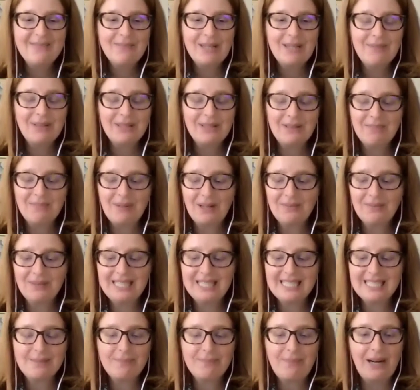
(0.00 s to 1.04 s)
people are
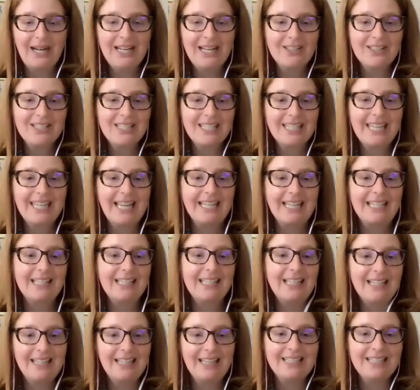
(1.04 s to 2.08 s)
probably inspired to get
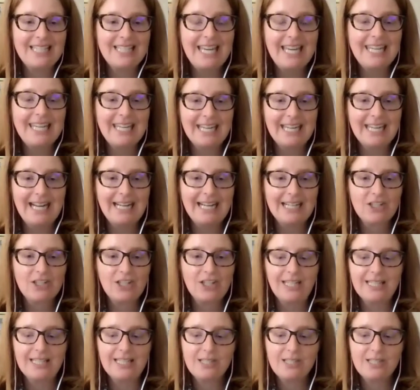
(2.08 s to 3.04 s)
taking action.